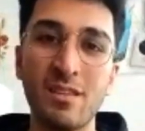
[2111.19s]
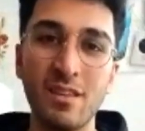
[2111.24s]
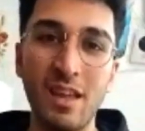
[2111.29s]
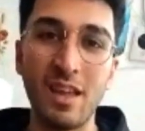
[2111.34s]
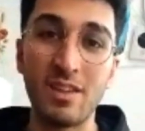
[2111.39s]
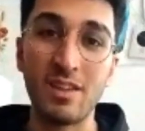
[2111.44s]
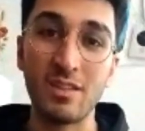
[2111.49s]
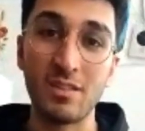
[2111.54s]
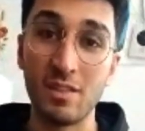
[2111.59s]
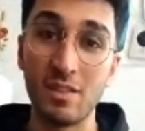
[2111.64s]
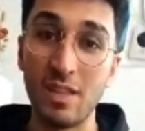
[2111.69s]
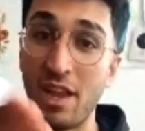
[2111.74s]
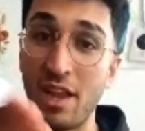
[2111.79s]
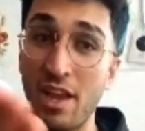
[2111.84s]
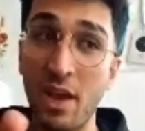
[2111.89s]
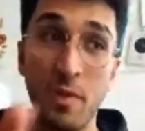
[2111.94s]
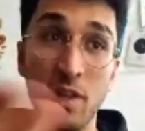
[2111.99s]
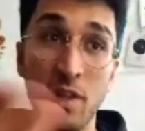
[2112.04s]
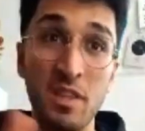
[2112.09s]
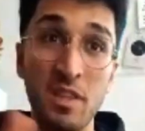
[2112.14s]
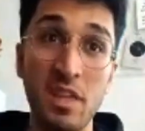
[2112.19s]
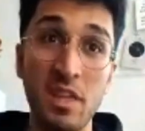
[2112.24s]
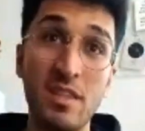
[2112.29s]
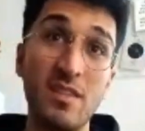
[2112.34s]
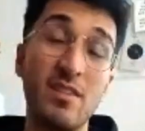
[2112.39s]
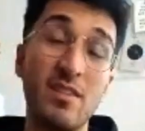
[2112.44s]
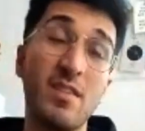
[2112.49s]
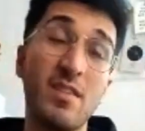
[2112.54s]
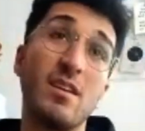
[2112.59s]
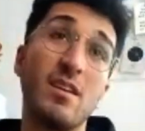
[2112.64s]
And Nyama
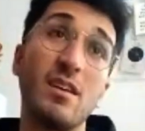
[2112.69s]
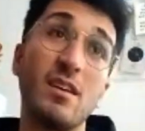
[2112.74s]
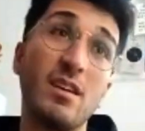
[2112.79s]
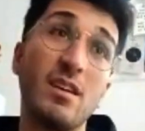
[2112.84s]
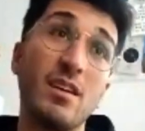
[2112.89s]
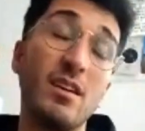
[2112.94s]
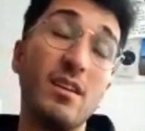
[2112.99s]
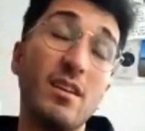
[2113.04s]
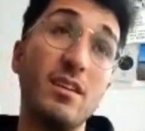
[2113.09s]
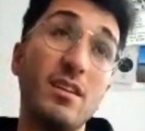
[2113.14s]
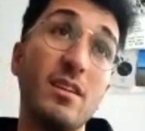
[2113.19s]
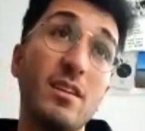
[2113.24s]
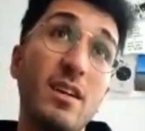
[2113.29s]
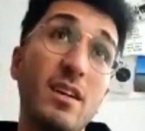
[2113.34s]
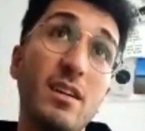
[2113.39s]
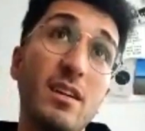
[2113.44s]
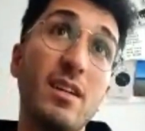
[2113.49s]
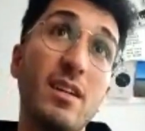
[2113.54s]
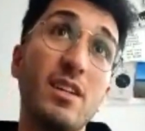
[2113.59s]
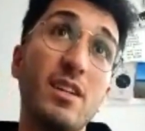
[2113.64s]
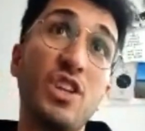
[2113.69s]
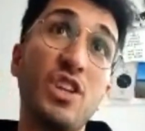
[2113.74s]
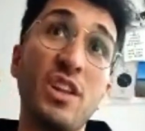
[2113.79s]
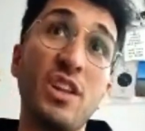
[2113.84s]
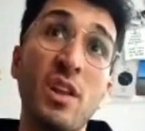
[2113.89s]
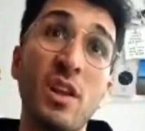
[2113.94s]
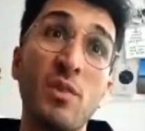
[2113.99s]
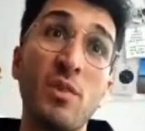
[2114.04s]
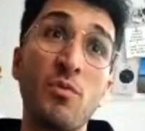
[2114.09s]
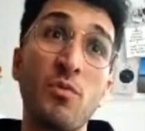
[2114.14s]
did a
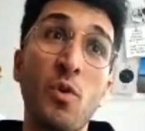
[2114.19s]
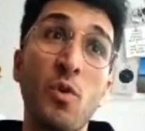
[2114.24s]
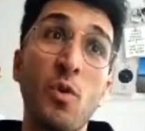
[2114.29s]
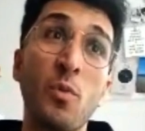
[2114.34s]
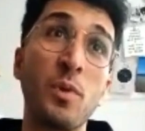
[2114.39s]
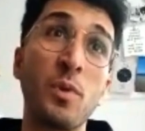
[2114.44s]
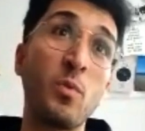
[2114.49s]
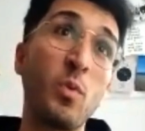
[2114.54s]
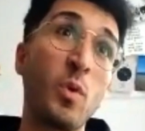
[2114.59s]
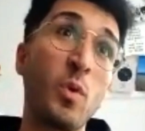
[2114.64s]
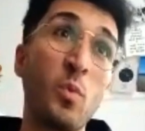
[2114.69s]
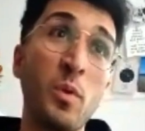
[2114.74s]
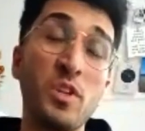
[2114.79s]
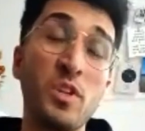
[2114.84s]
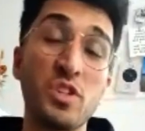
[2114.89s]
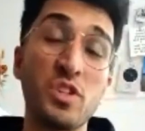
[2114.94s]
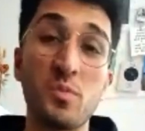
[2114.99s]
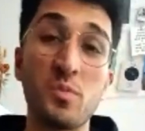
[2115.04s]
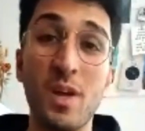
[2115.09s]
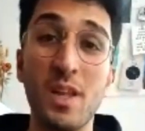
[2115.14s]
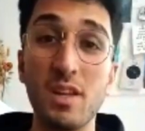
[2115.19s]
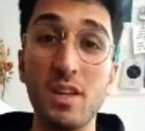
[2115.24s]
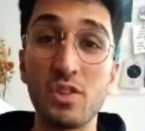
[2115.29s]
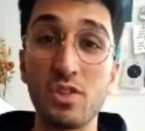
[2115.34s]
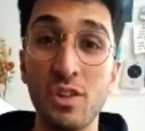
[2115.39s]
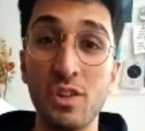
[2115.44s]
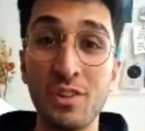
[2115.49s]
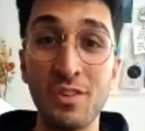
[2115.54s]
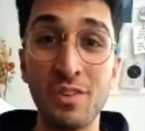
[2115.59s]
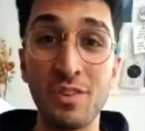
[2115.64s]
channeling for me when we just met
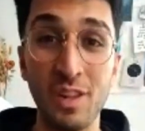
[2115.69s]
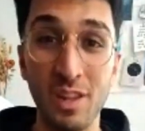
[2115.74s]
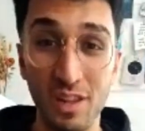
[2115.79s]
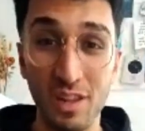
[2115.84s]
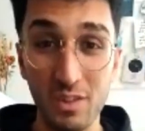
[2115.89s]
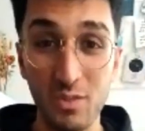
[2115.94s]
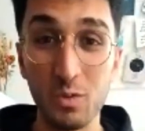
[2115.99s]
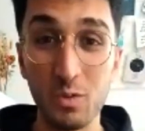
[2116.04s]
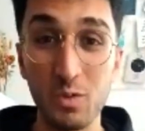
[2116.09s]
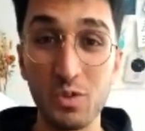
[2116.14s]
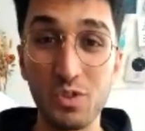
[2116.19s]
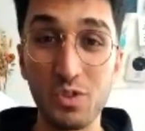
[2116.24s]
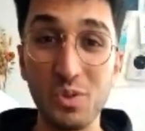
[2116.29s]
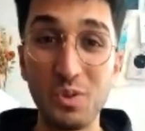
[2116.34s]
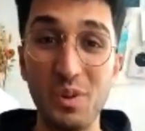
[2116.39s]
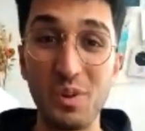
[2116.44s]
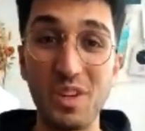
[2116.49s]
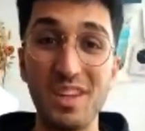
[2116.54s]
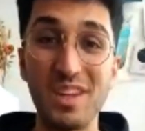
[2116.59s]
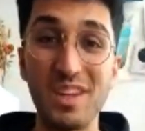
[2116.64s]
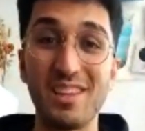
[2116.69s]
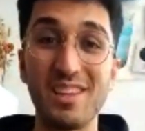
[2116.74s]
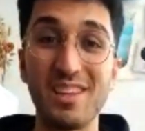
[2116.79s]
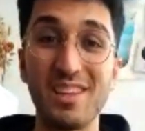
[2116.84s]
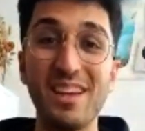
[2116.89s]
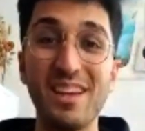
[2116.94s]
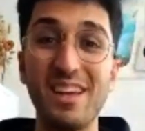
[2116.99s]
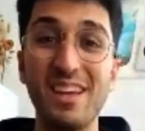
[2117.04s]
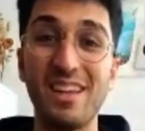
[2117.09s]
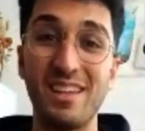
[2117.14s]
each other. I told you already, and
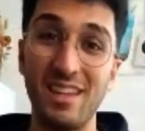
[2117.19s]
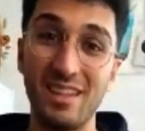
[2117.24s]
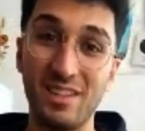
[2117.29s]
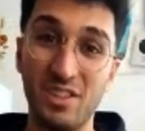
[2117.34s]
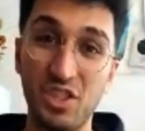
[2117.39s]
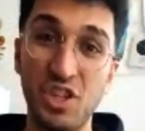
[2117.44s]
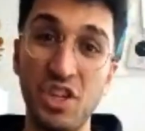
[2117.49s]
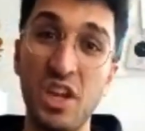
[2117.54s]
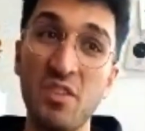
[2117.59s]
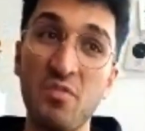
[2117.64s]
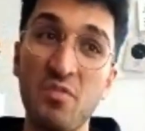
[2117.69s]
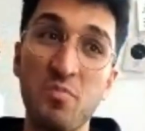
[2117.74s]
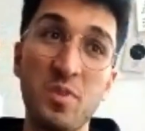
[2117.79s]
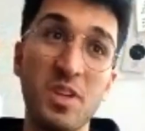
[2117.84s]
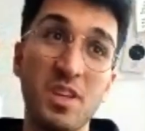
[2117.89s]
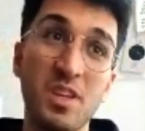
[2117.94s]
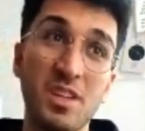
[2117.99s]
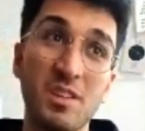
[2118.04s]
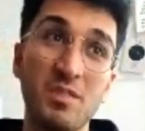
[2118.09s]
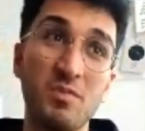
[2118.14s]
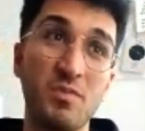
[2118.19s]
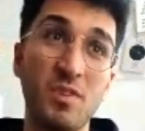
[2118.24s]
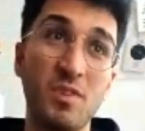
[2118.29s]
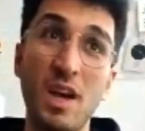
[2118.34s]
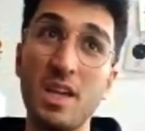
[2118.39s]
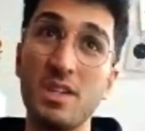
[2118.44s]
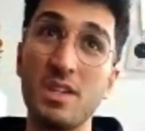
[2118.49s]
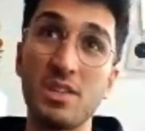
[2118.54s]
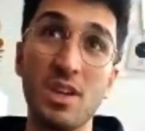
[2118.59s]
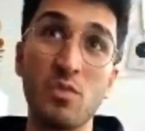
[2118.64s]
she gave me an
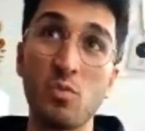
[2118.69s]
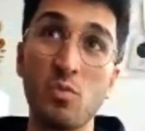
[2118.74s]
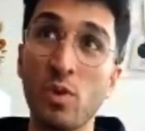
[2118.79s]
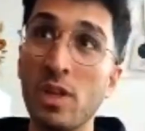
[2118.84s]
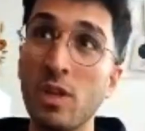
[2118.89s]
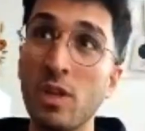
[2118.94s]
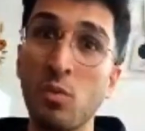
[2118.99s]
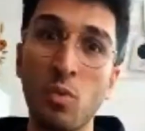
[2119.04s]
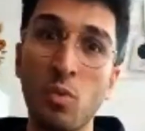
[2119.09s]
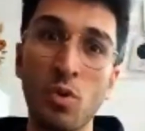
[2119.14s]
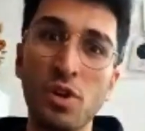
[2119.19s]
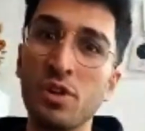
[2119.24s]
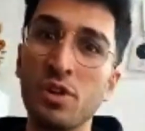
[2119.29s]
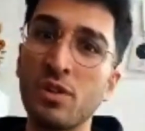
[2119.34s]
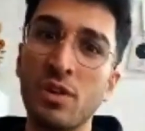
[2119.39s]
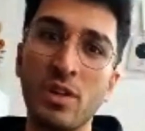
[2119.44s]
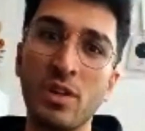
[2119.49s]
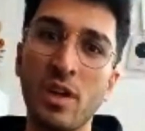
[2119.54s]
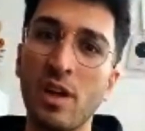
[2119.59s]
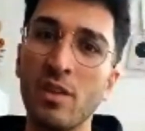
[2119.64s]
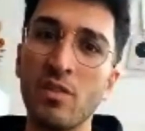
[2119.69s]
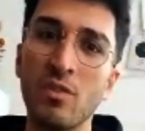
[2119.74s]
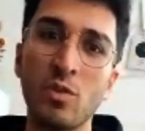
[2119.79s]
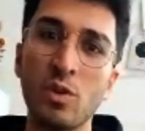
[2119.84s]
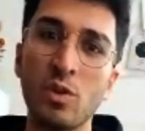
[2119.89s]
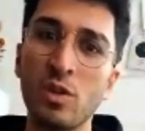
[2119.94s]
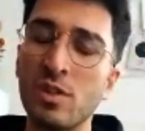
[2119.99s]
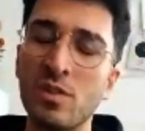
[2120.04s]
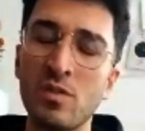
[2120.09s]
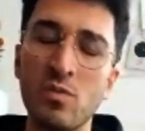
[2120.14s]
advice I really worked on. I
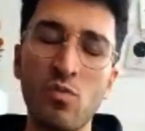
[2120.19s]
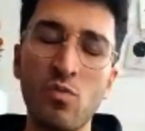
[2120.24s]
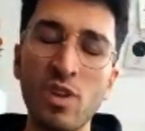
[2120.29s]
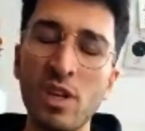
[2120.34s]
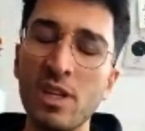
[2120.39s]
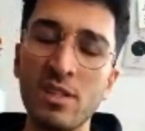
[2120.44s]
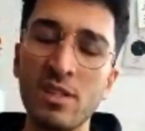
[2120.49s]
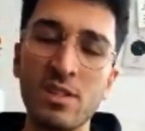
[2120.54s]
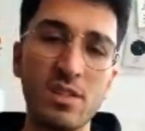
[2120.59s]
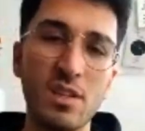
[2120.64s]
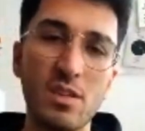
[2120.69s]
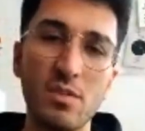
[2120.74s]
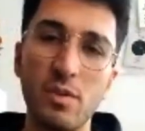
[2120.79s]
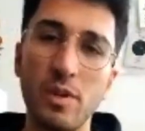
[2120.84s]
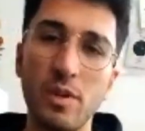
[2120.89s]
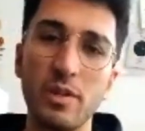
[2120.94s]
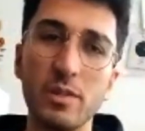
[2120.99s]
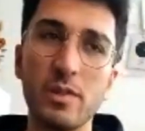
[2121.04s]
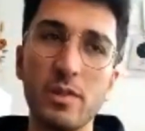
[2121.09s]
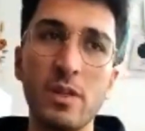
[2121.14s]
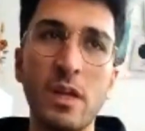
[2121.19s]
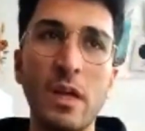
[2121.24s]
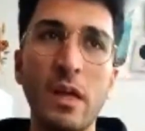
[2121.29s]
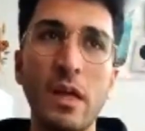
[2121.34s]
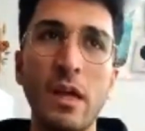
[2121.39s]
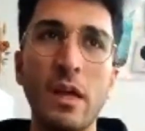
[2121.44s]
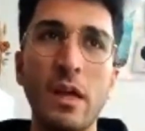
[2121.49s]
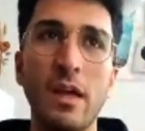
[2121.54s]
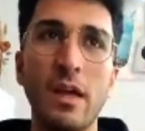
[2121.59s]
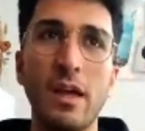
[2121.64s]
took it really serious,
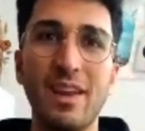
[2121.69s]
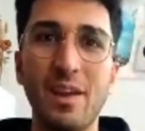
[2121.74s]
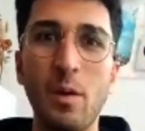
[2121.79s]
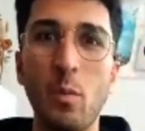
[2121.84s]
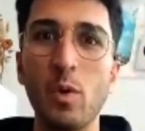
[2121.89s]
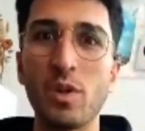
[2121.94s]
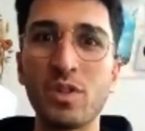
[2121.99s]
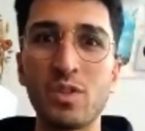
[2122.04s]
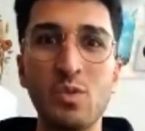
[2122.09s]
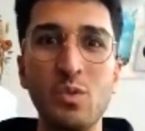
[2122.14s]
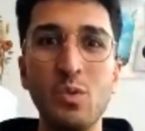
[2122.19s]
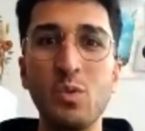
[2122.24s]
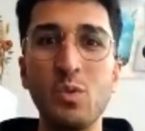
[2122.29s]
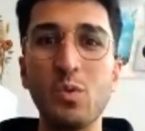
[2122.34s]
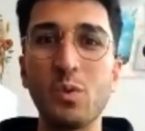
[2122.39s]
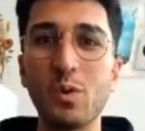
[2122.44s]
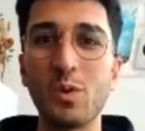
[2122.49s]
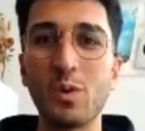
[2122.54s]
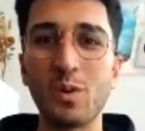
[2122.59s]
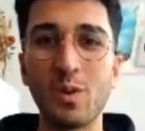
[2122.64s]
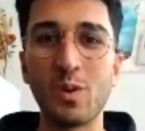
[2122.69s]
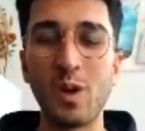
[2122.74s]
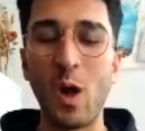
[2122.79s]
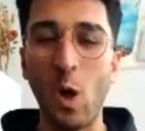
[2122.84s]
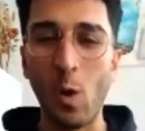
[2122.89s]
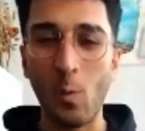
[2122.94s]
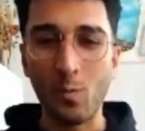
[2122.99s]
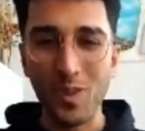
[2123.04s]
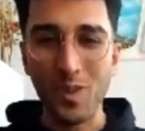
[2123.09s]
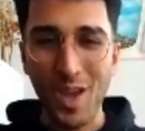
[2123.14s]
and that was to
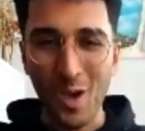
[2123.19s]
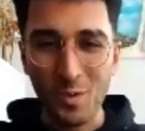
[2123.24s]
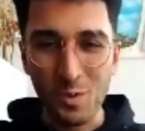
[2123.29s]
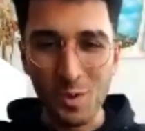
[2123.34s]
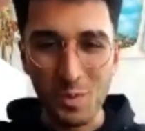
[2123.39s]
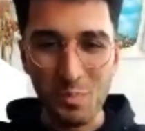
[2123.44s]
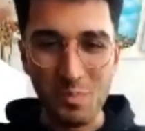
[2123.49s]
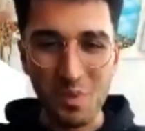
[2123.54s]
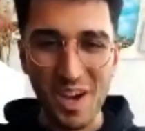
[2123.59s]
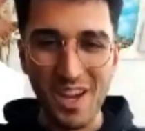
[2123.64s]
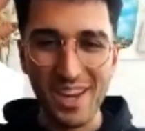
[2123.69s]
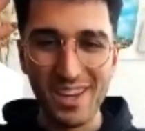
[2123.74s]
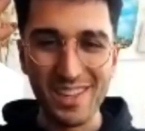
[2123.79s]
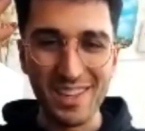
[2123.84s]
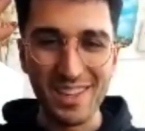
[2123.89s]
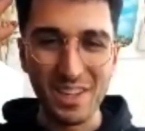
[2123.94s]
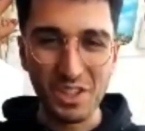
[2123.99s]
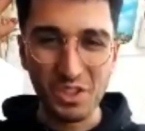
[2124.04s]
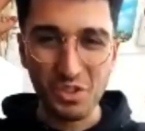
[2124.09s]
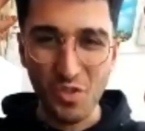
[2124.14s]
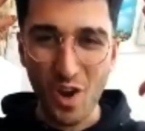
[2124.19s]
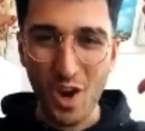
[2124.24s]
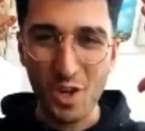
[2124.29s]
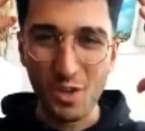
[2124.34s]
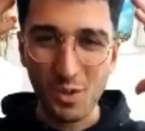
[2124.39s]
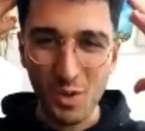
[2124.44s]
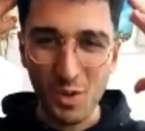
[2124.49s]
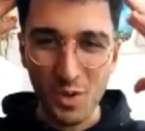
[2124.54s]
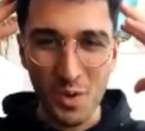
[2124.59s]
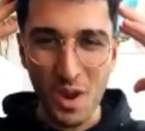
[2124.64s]
calm down the mind and not
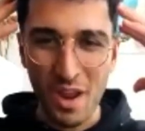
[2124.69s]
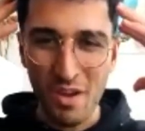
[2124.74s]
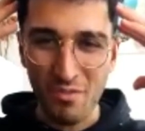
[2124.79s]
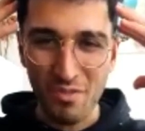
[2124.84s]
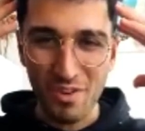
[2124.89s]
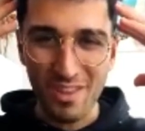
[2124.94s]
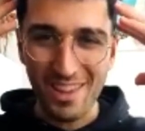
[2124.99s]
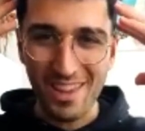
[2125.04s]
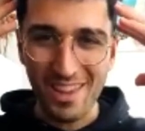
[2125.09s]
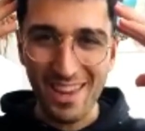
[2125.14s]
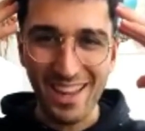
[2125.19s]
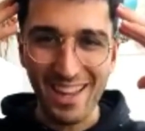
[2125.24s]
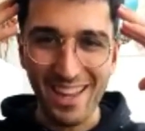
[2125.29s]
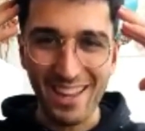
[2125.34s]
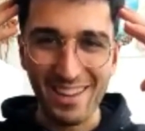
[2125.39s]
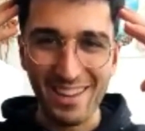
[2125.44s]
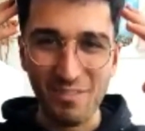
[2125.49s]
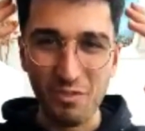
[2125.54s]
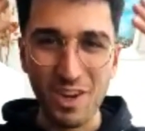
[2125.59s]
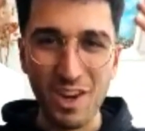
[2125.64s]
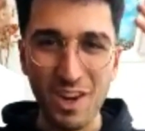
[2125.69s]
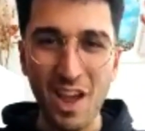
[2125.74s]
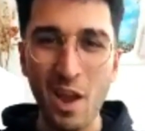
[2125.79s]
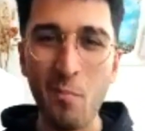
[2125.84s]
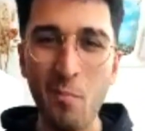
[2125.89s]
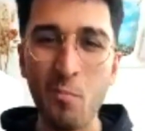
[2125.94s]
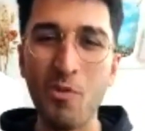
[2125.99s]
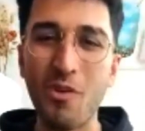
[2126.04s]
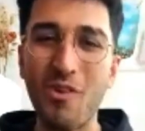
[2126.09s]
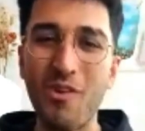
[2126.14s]
trying to know everything and
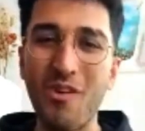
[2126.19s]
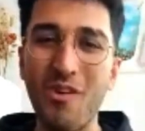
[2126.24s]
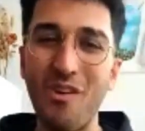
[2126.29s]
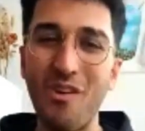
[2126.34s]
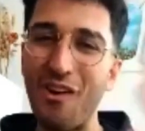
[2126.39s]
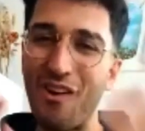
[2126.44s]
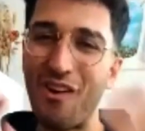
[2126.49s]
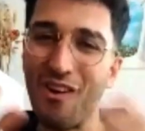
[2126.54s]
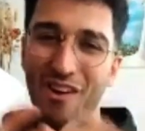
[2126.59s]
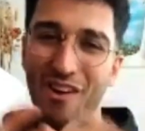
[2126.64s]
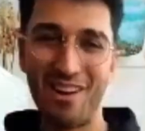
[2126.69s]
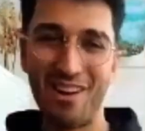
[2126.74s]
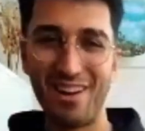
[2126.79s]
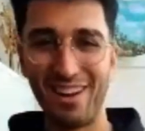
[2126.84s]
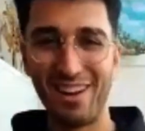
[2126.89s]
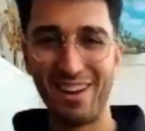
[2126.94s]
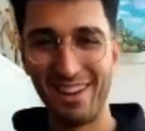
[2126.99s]
rely more